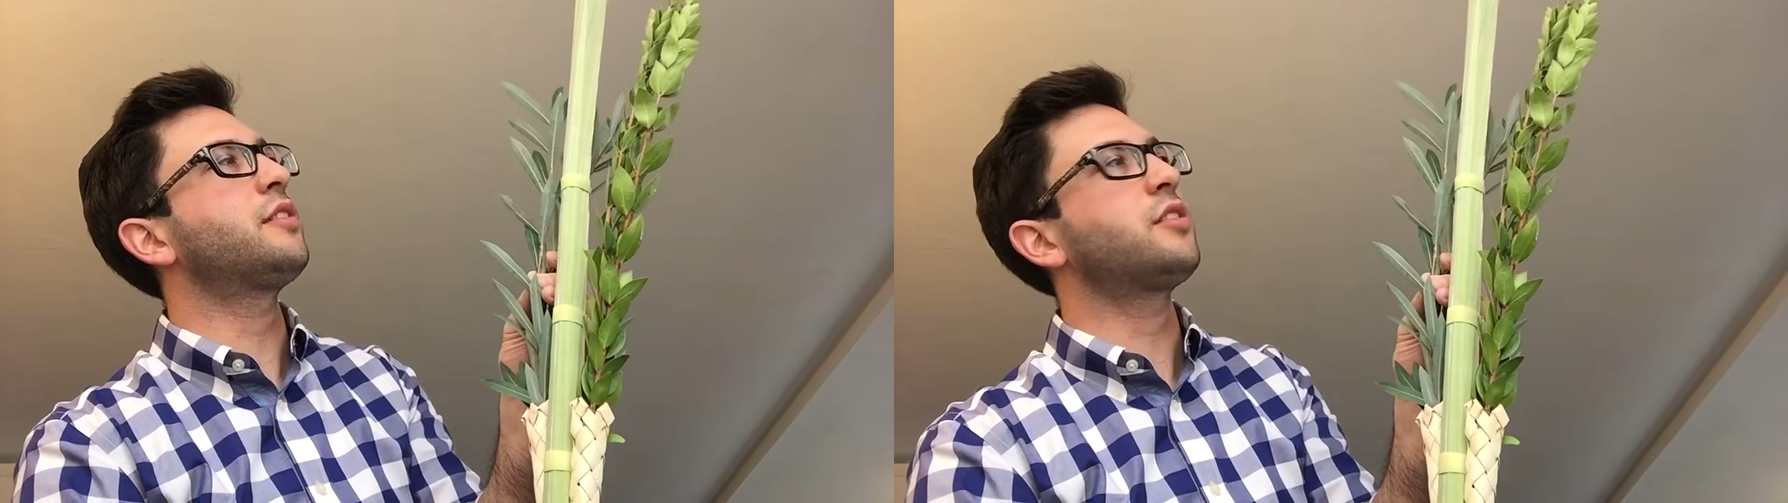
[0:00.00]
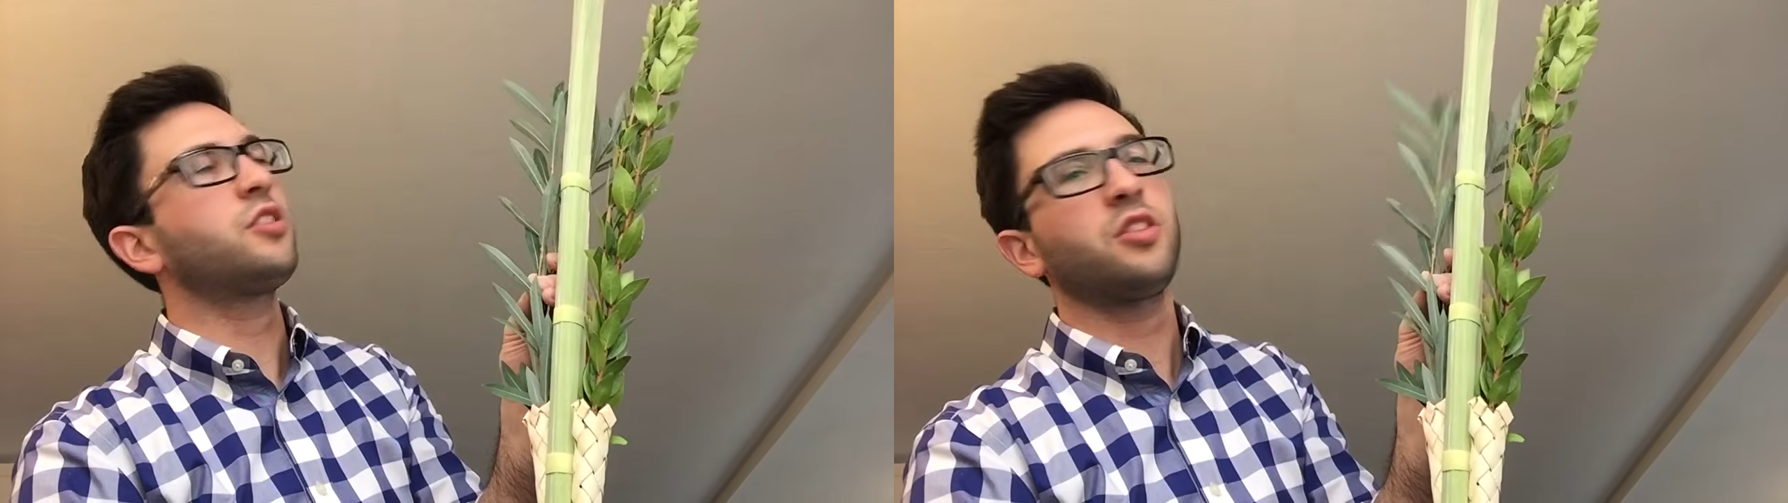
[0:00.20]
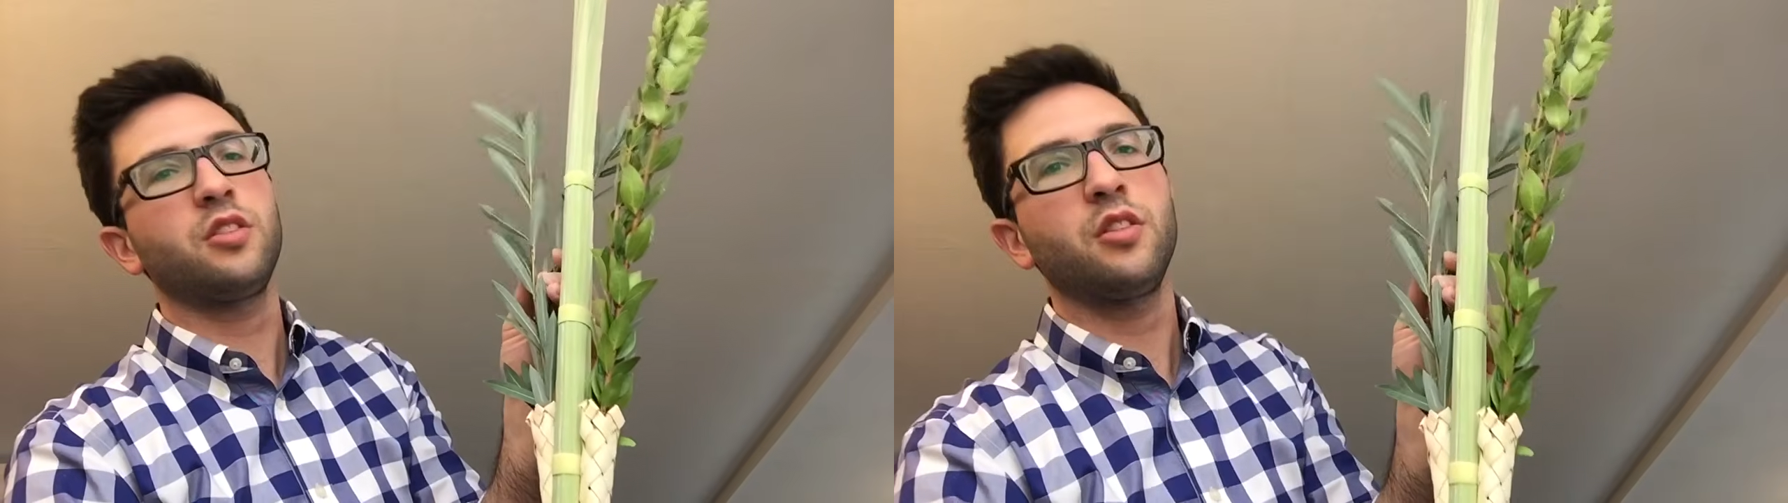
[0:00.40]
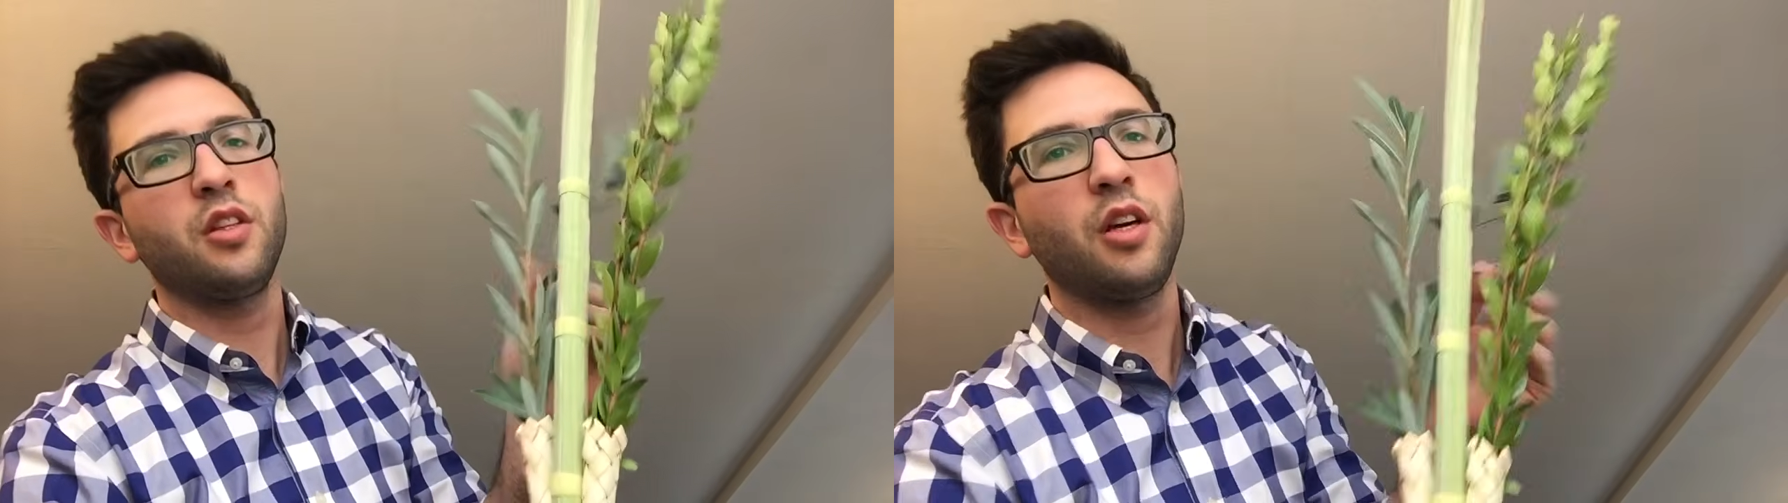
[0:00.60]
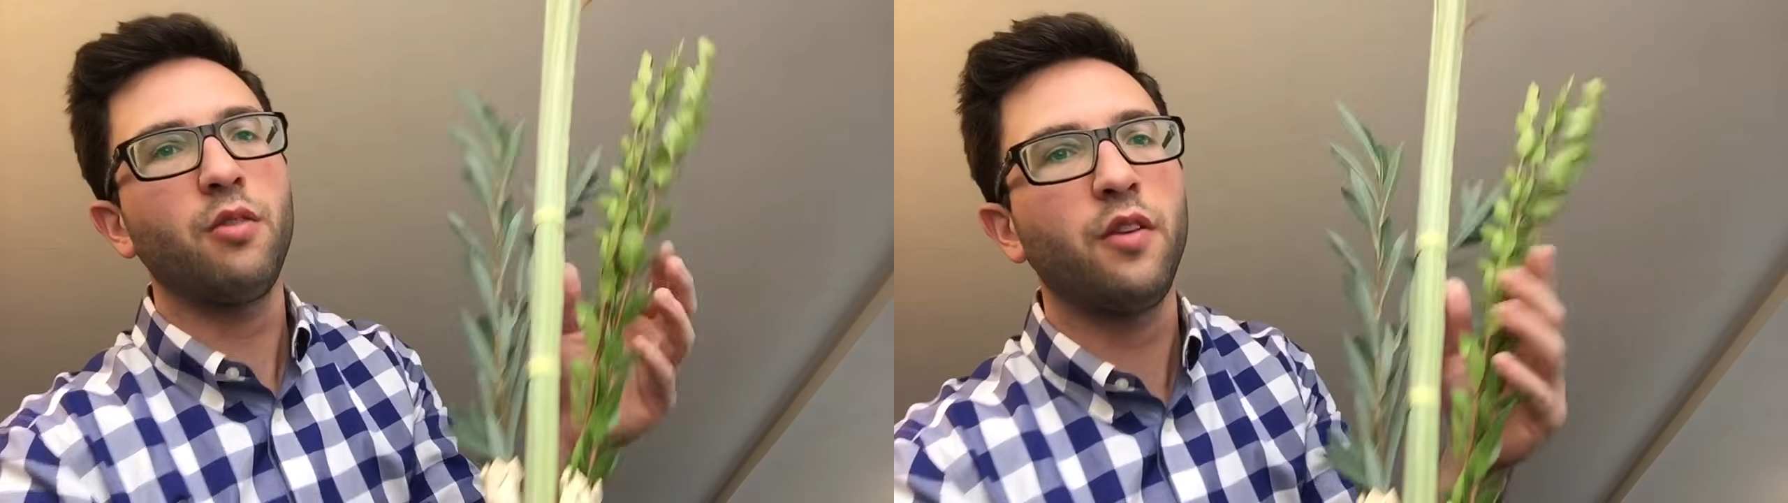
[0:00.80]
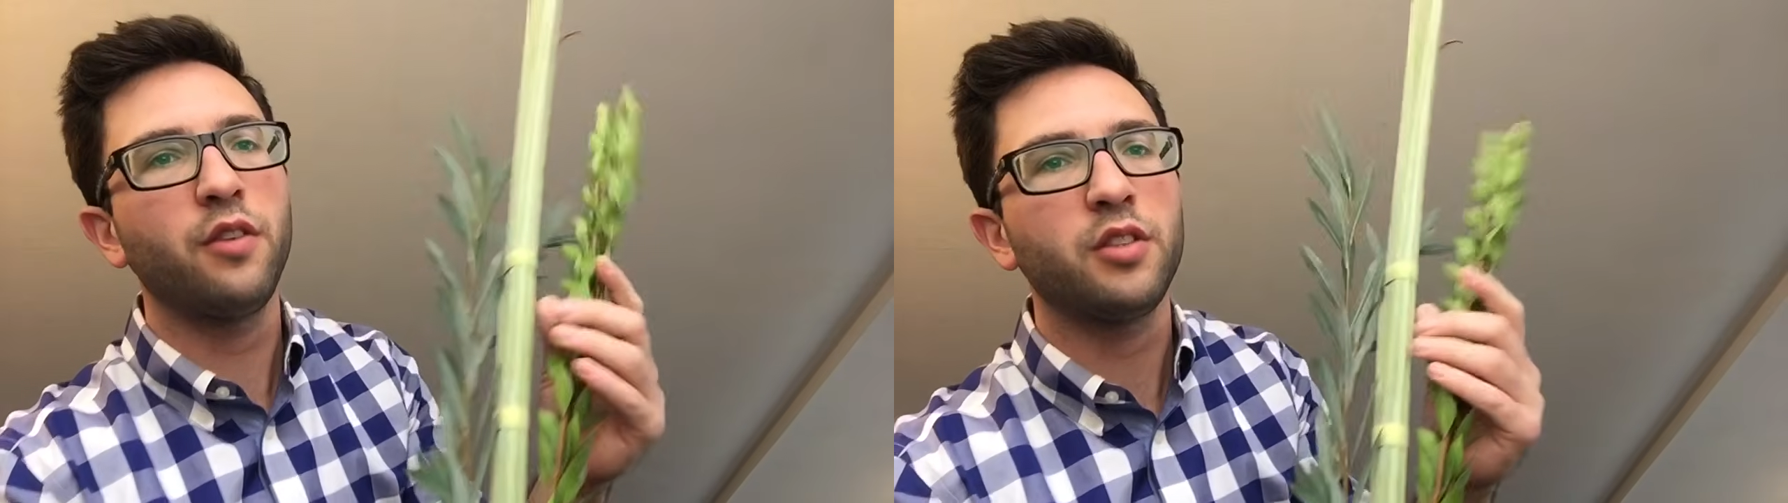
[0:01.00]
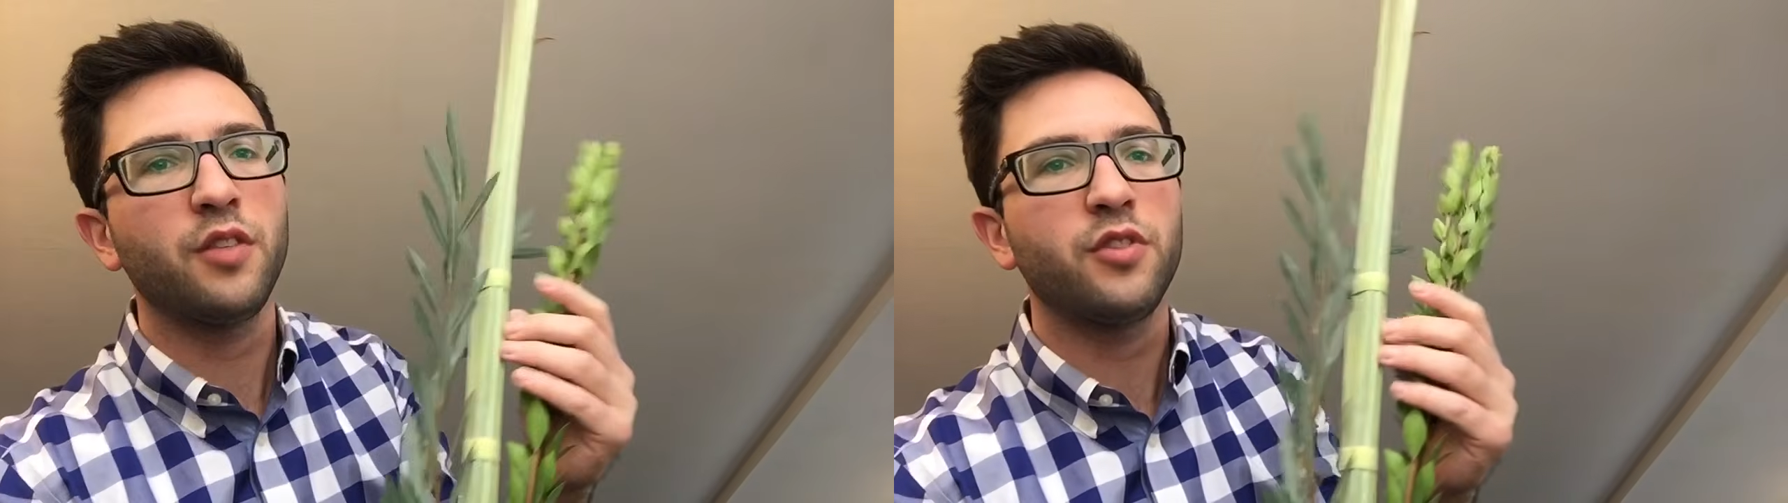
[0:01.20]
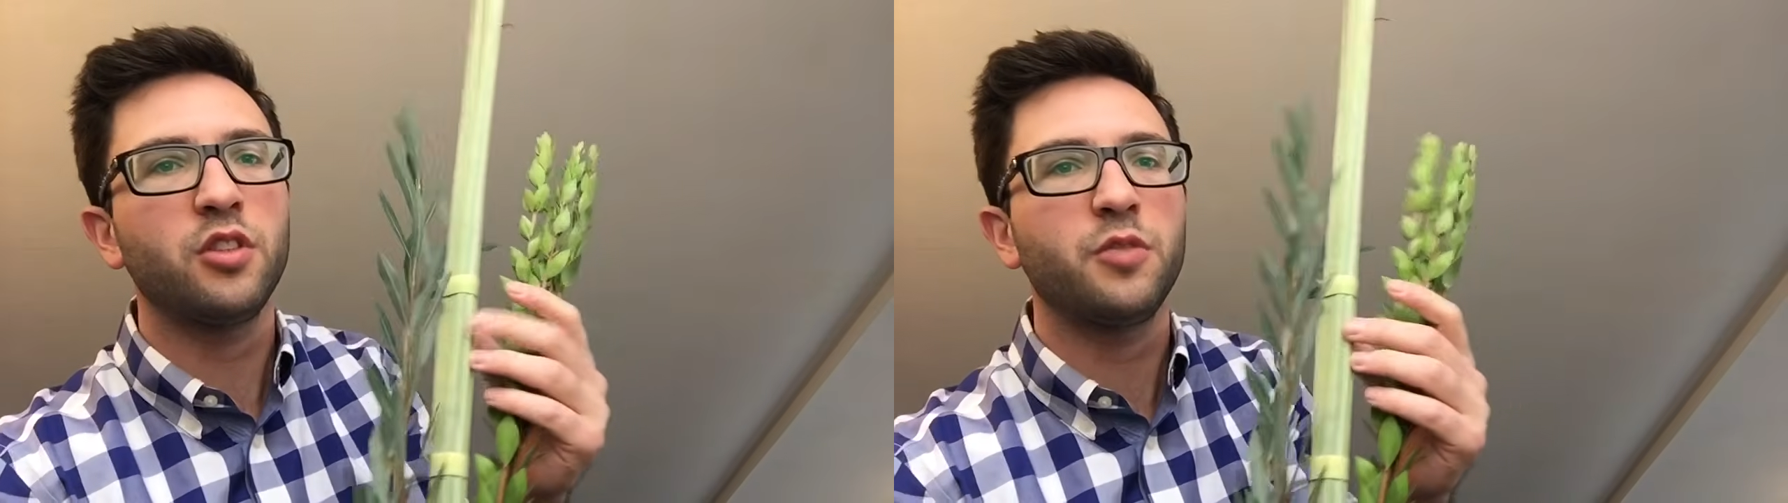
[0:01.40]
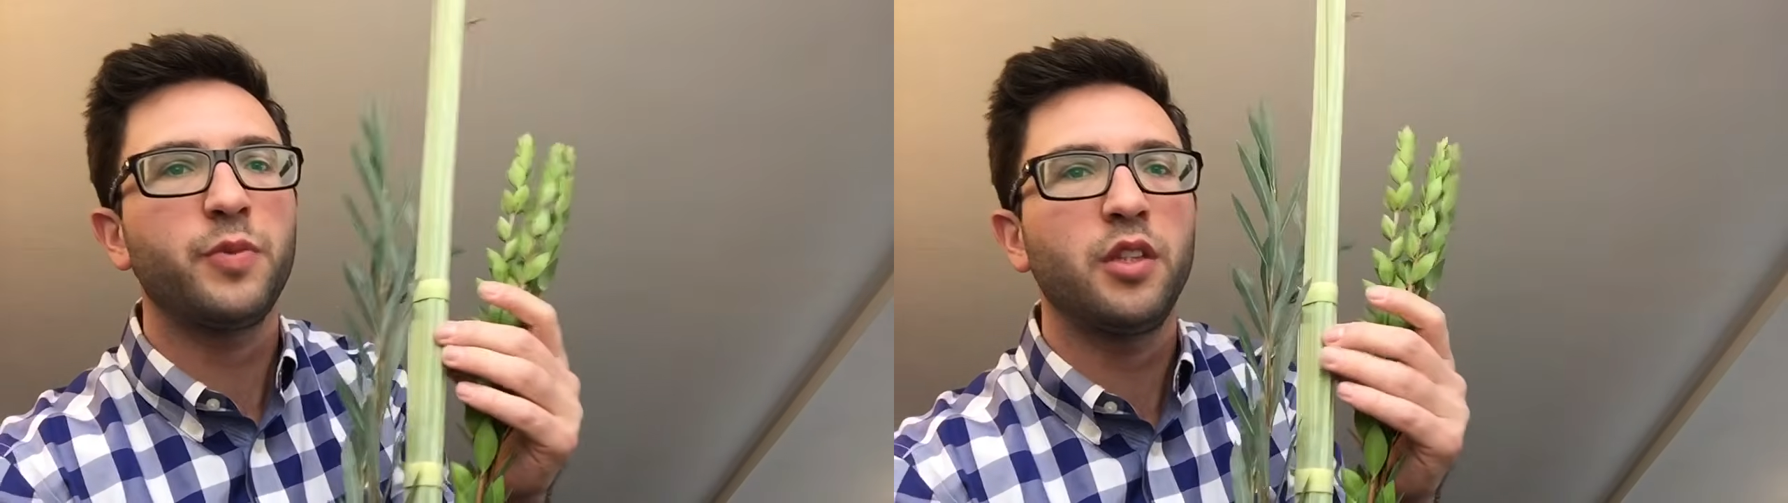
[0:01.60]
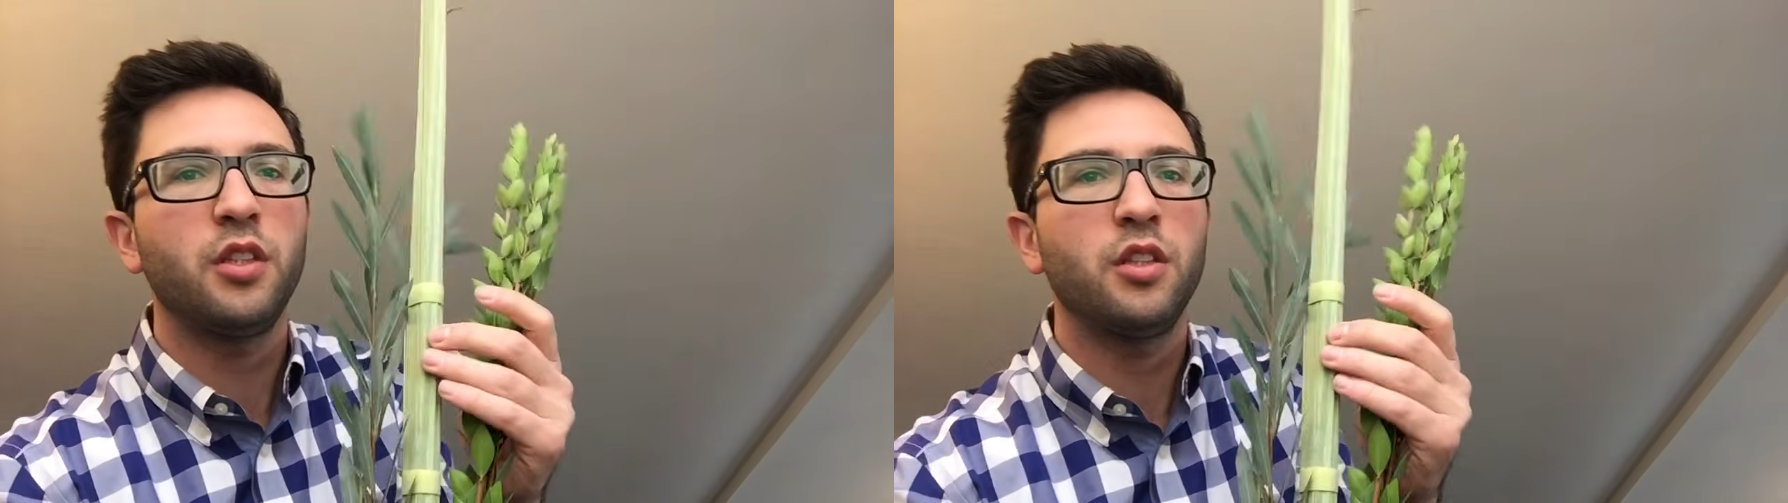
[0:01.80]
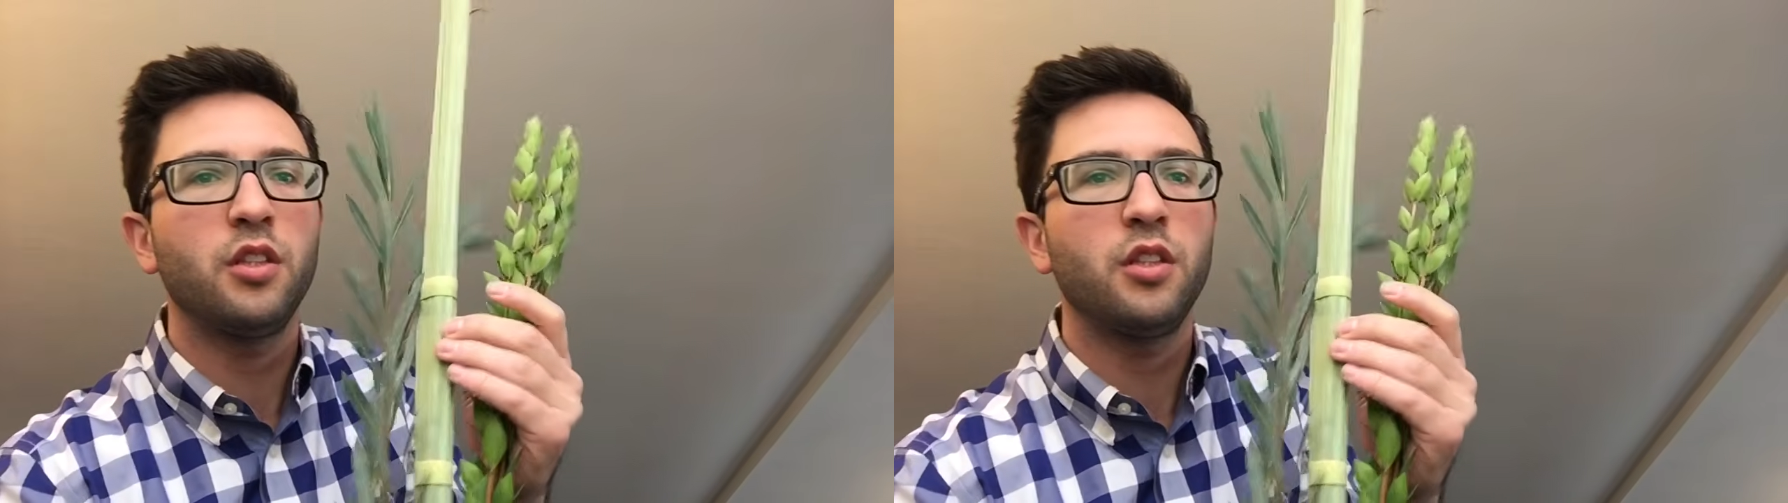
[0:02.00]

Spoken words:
It's just the aravos have to just be